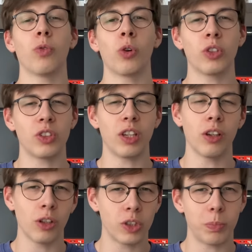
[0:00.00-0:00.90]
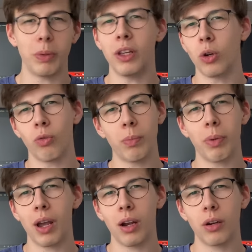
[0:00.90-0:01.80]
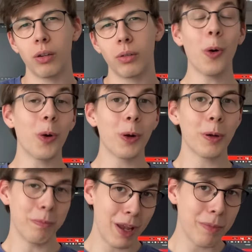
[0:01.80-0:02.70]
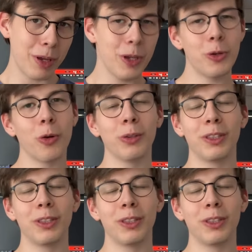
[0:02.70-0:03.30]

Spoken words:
for a single speaker repair. Or maybe you're on